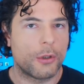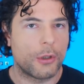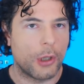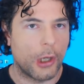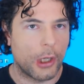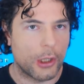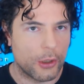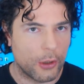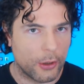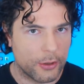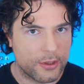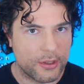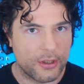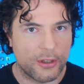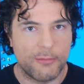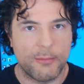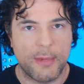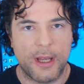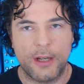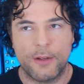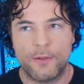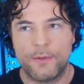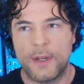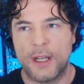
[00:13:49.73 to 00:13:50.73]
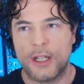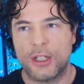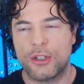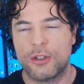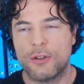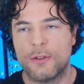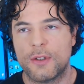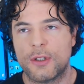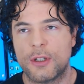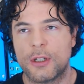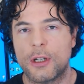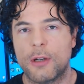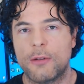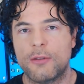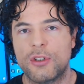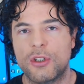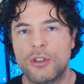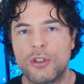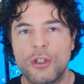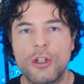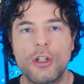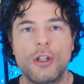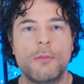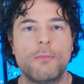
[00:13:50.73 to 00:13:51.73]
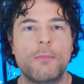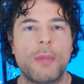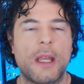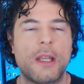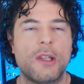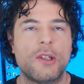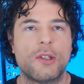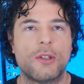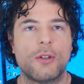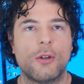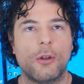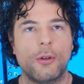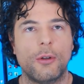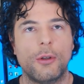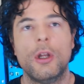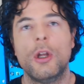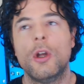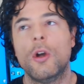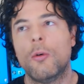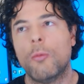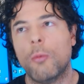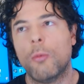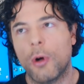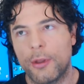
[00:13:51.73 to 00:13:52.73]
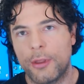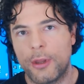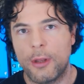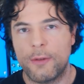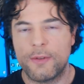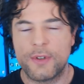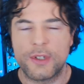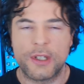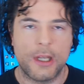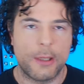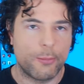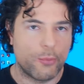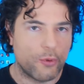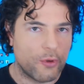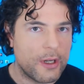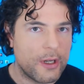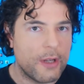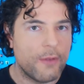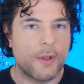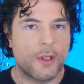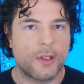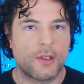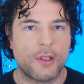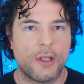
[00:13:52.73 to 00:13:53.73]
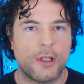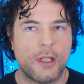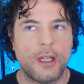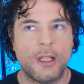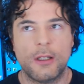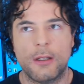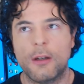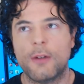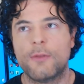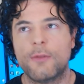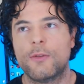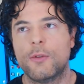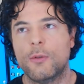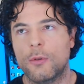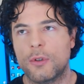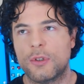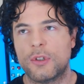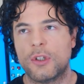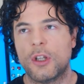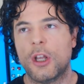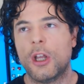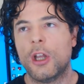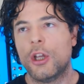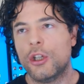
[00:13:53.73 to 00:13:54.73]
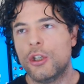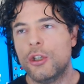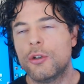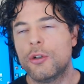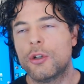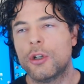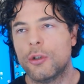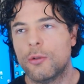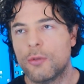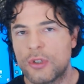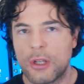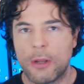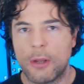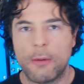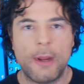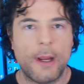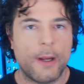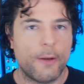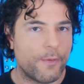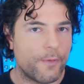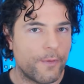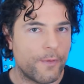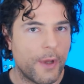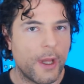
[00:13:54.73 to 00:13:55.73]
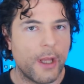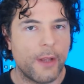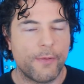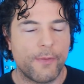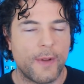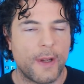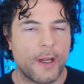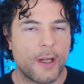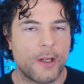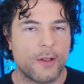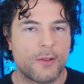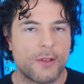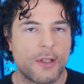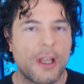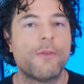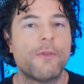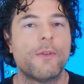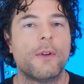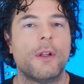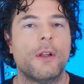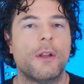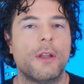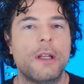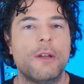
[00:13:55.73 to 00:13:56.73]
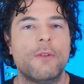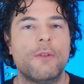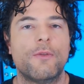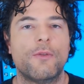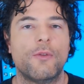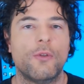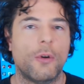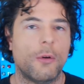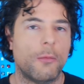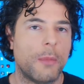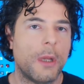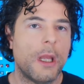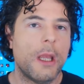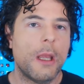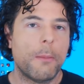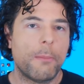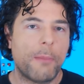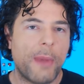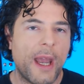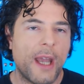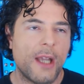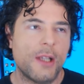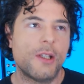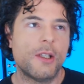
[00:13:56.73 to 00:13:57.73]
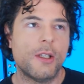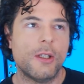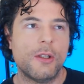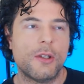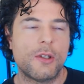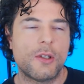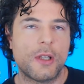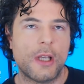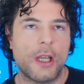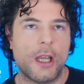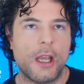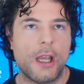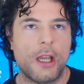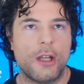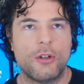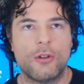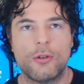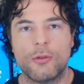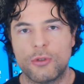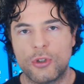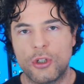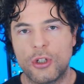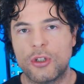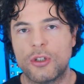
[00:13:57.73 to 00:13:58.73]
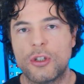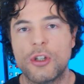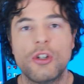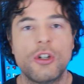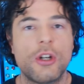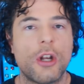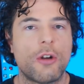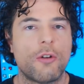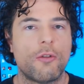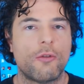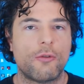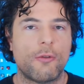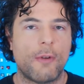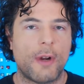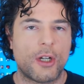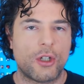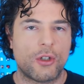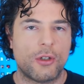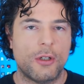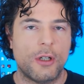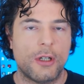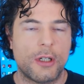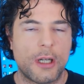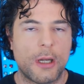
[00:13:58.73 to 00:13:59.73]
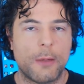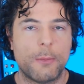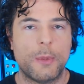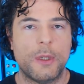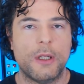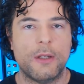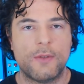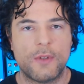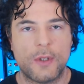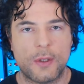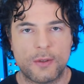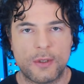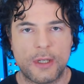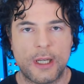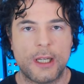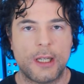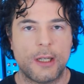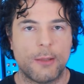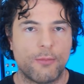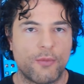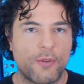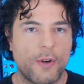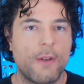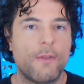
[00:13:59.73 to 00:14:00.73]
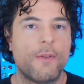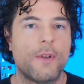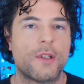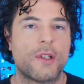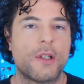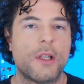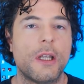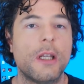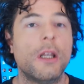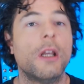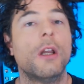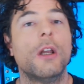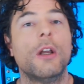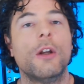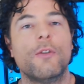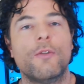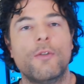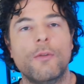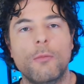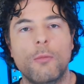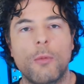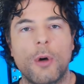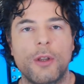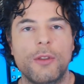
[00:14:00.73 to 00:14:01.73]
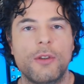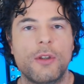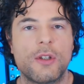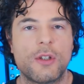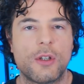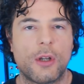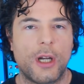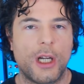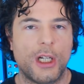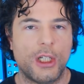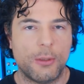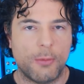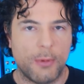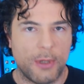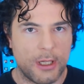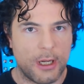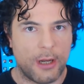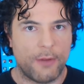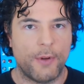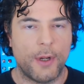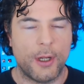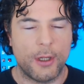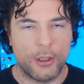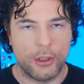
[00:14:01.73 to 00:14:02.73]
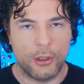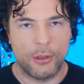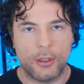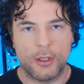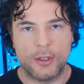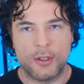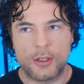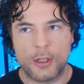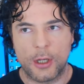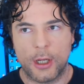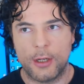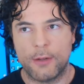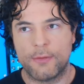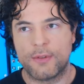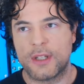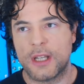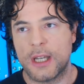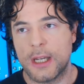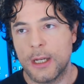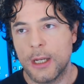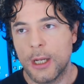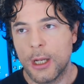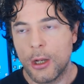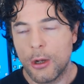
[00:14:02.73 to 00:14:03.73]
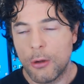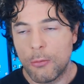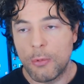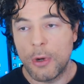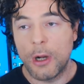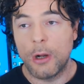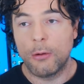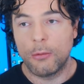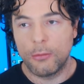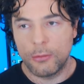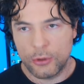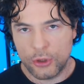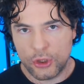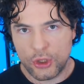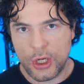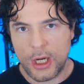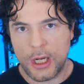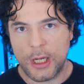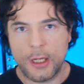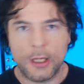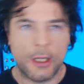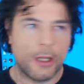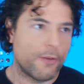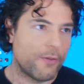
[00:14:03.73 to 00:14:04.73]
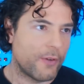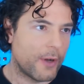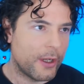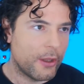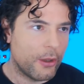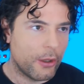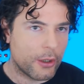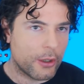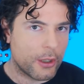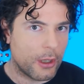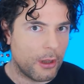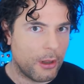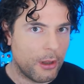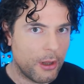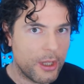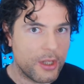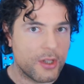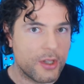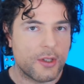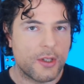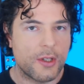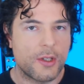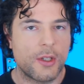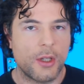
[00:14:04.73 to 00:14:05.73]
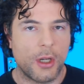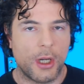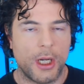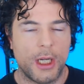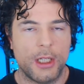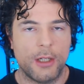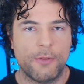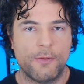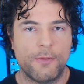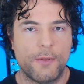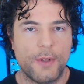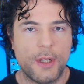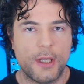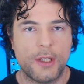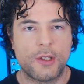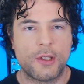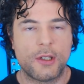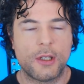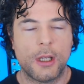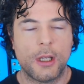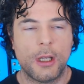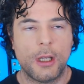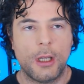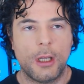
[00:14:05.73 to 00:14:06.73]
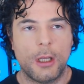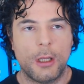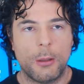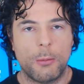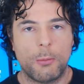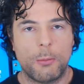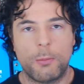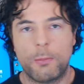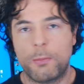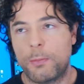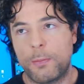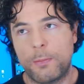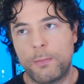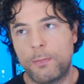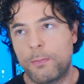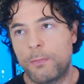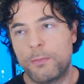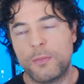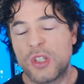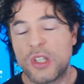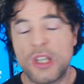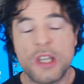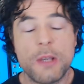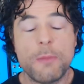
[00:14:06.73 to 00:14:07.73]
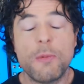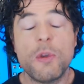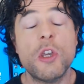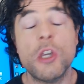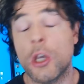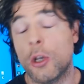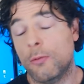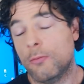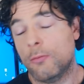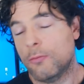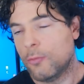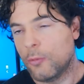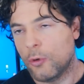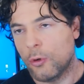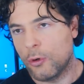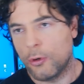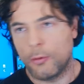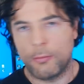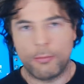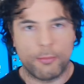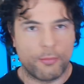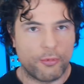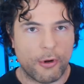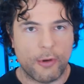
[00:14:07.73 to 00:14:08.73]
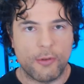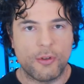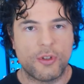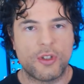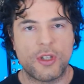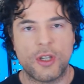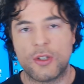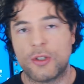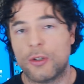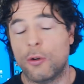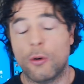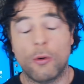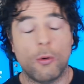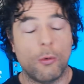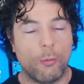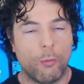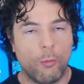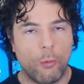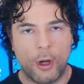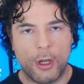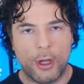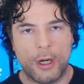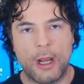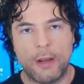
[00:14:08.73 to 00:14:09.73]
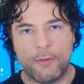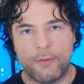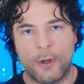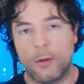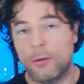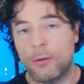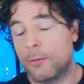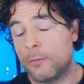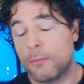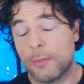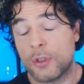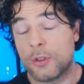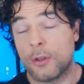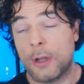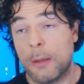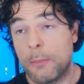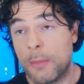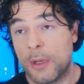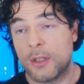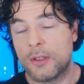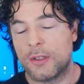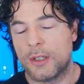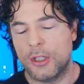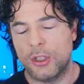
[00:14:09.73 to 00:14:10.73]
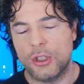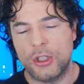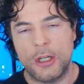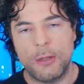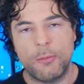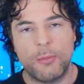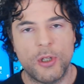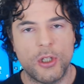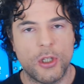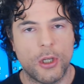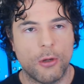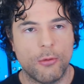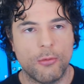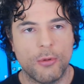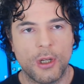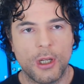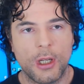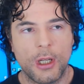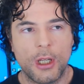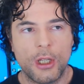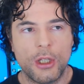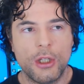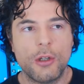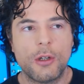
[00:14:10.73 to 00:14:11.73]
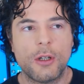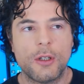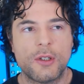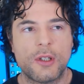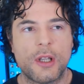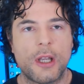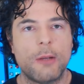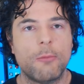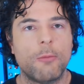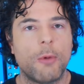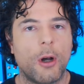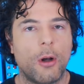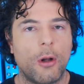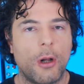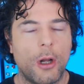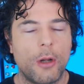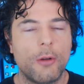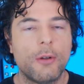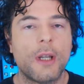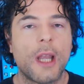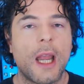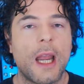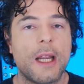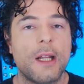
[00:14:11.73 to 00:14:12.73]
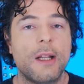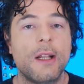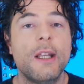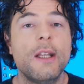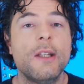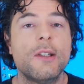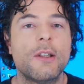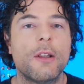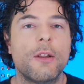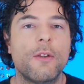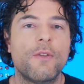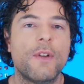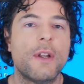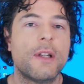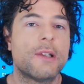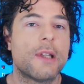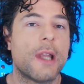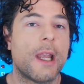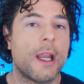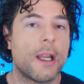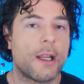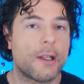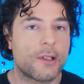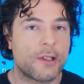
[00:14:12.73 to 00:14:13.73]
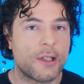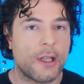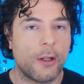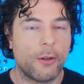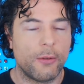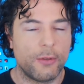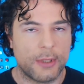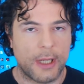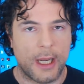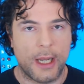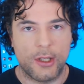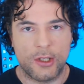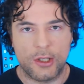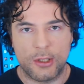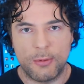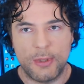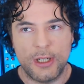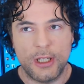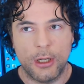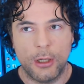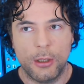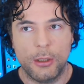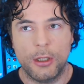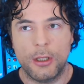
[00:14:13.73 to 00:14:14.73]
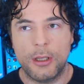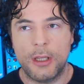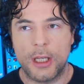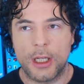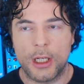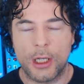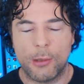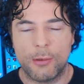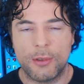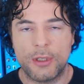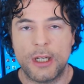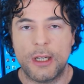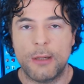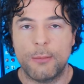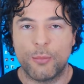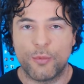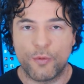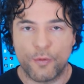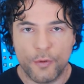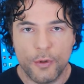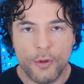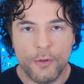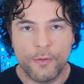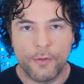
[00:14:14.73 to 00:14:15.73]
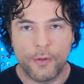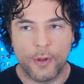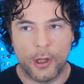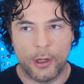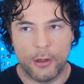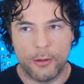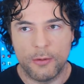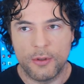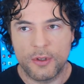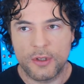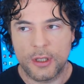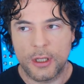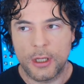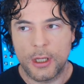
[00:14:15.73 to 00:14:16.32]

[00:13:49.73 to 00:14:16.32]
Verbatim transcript: console manufacturers are going to do based on what they've said previously, and of course, you can also infer things definitely from patents and just the general direction that companies have taken previously from one design to another. You kind of say, well, gee, if I look at this design of this CPU or processor or whatever, or, sorry, I meant to say GPU, you can say, well, okay, these are the things that excelled at, so we know that they're going to improve those,